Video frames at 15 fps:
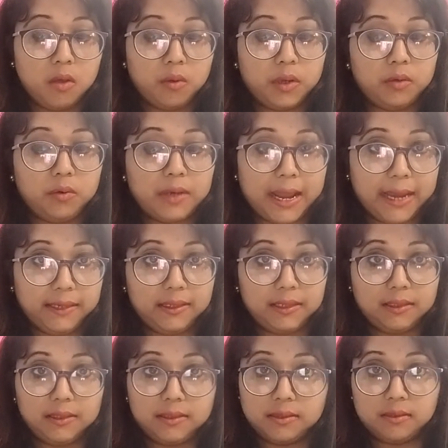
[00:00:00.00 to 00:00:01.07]
when we write
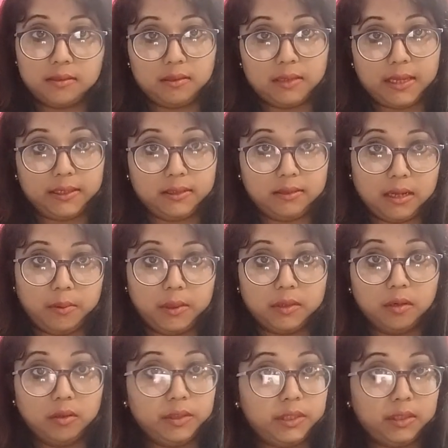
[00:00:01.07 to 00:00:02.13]
it, it's like our
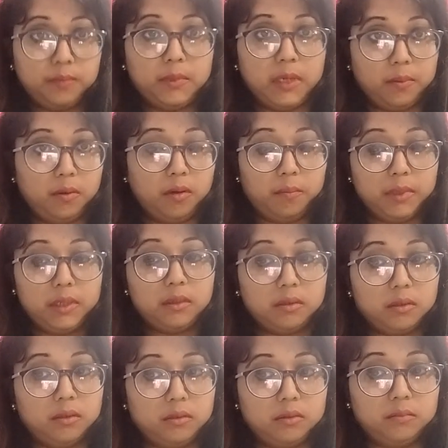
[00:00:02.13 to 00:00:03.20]
cognitive development,
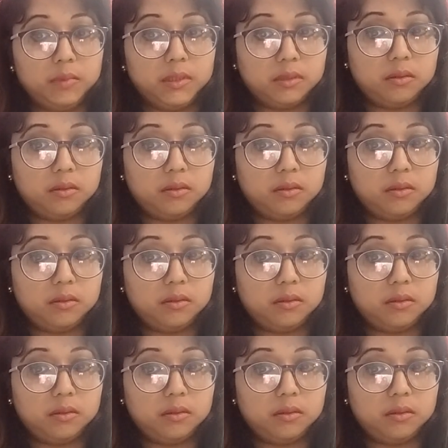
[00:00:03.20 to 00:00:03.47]
means